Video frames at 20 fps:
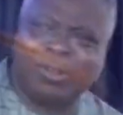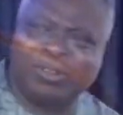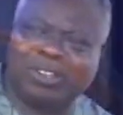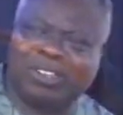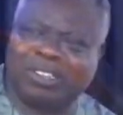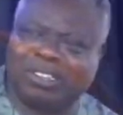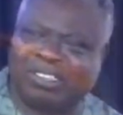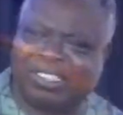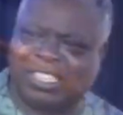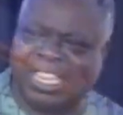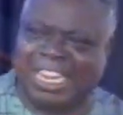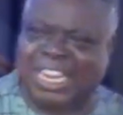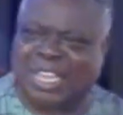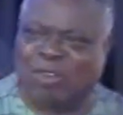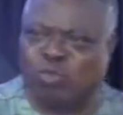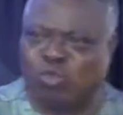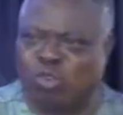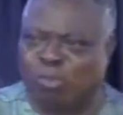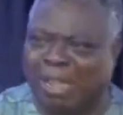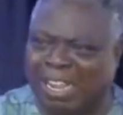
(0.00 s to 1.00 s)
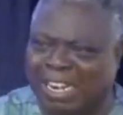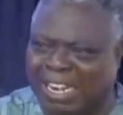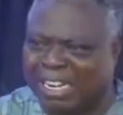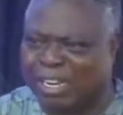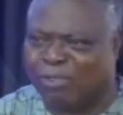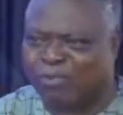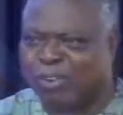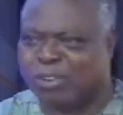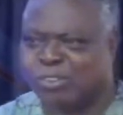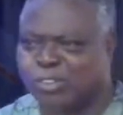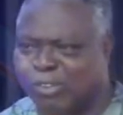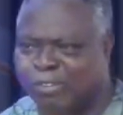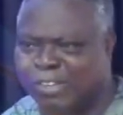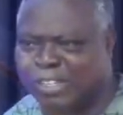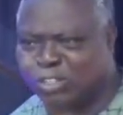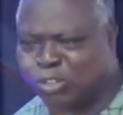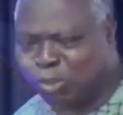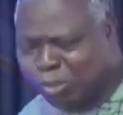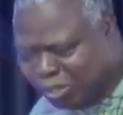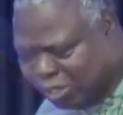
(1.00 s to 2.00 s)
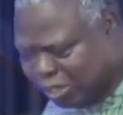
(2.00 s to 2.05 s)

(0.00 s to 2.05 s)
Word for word: Sele woman in the front of the church.